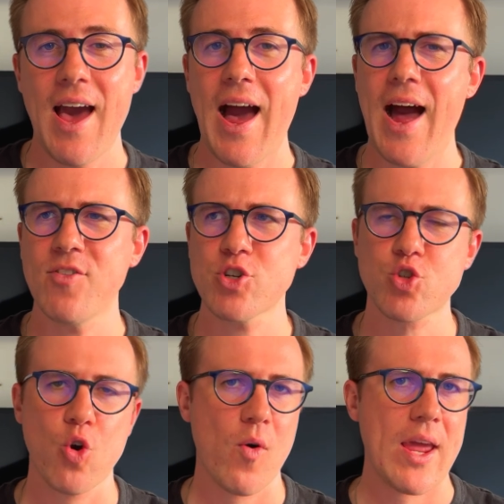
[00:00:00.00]
And the
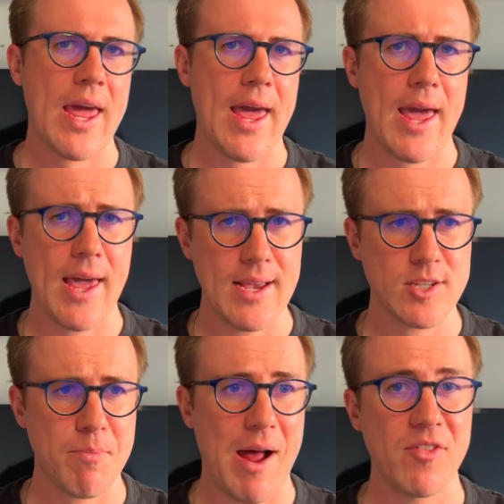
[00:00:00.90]
story here is
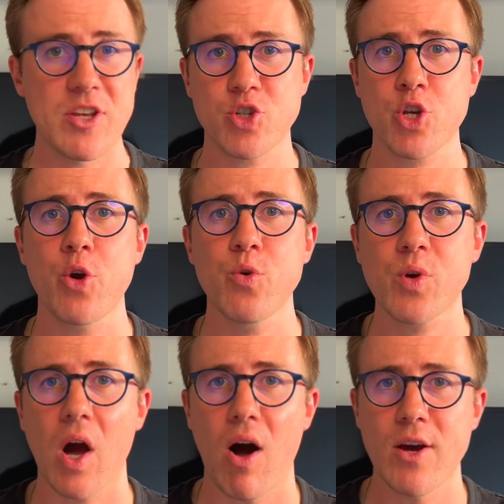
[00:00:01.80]
about these two
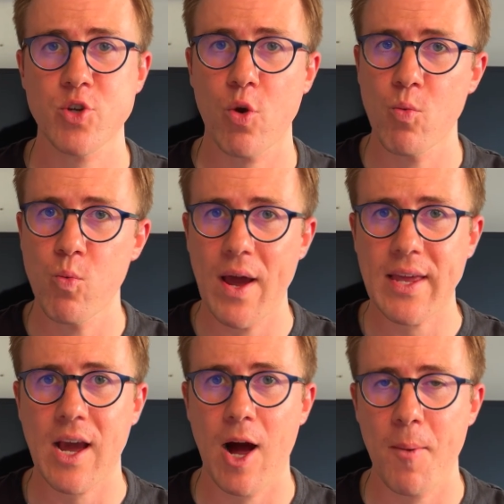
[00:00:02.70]
guys who
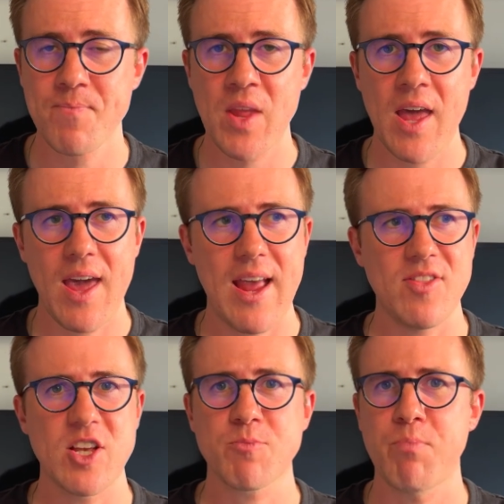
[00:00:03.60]
wake up
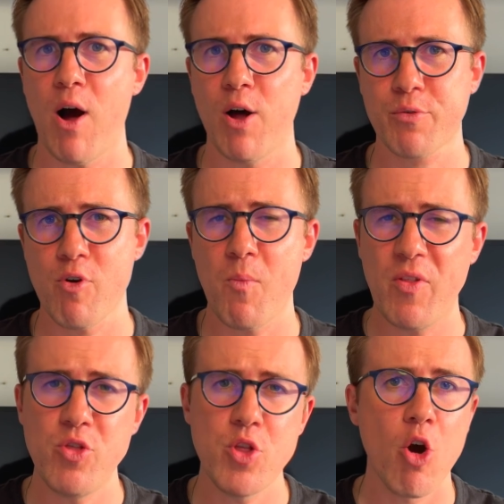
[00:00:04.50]
in this bathroom
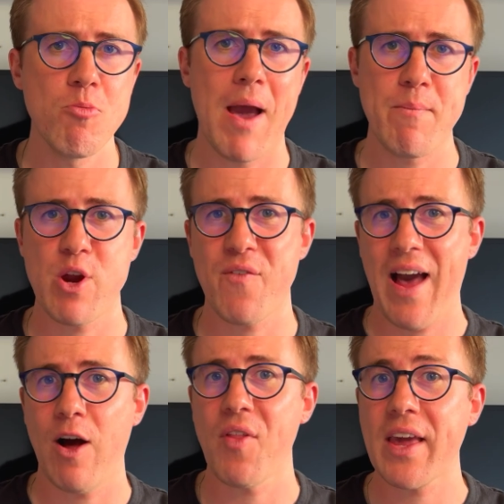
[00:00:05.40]
with no memory of
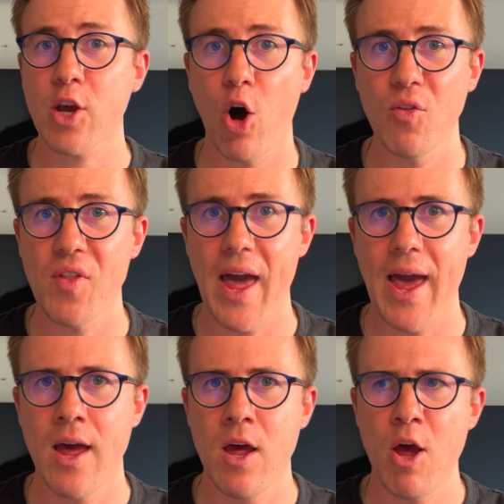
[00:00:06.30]
how they got
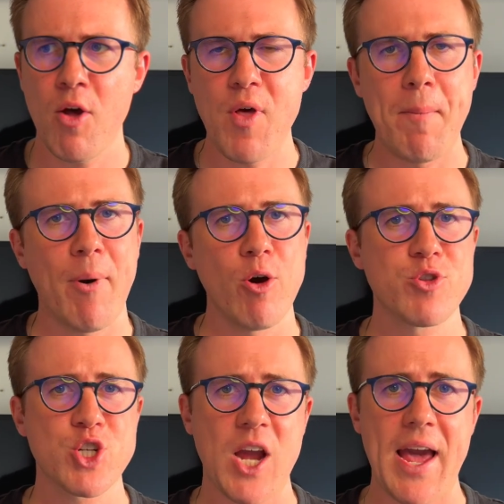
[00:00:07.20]
there. They're
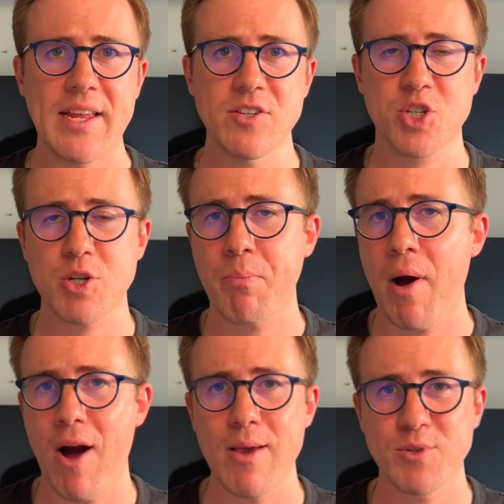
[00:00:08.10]
both chained to
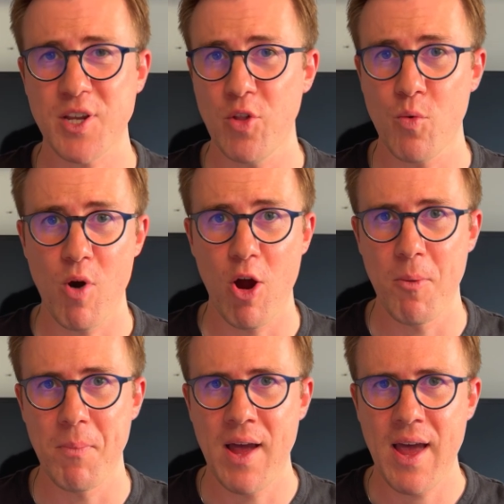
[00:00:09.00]
pipes in the
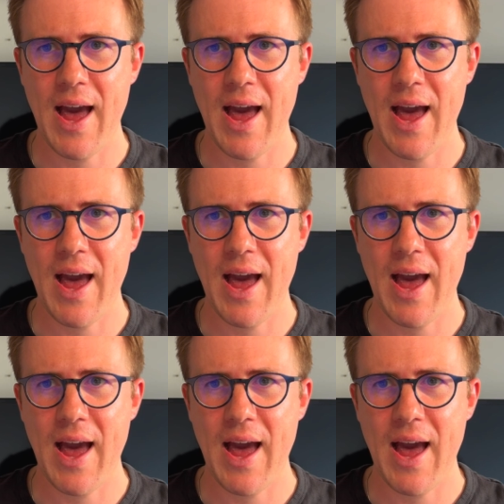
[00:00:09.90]
room.